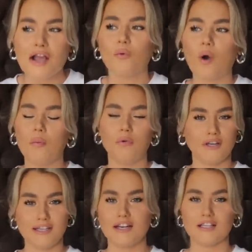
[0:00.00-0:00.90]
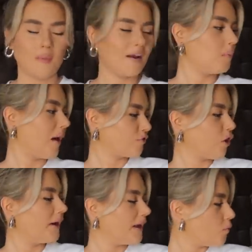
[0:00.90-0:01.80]
What money did I spend on Black
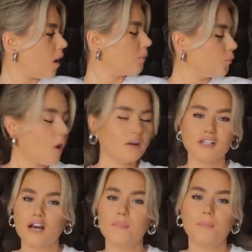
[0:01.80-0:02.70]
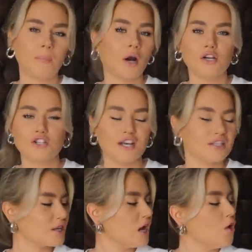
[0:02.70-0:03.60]
Friday? What did I
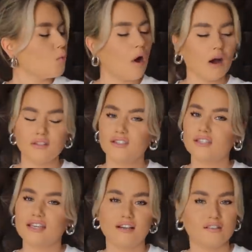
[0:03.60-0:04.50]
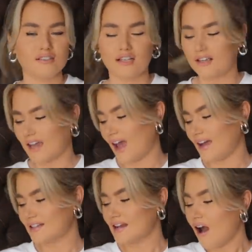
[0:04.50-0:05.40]
purchase? What deals did I
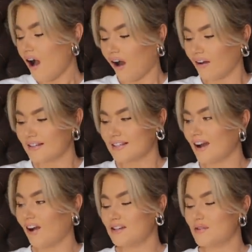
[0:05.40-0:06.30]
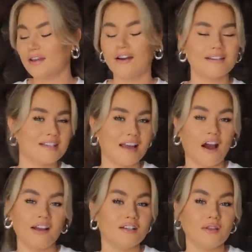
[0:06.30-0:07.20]
get? Honestly, I don't think
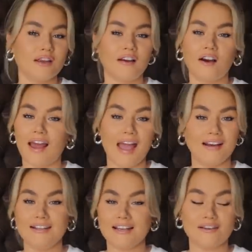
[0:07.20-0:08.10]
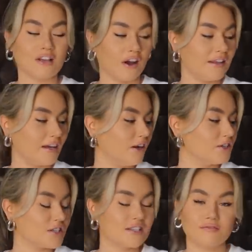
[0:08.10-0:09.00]
I got any deals. I think I
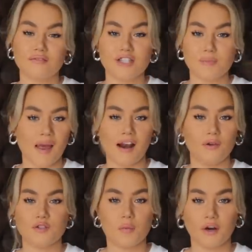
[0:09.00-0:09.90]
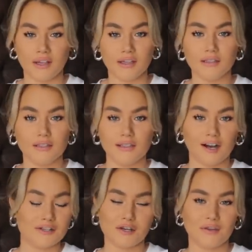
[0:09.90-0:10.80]
just spent loads of money.
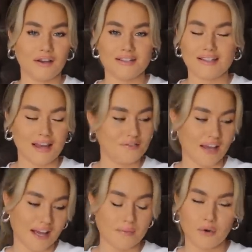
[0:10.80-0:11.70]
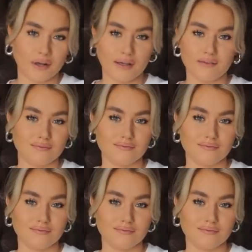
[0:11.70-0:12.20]
I don't think I saved any money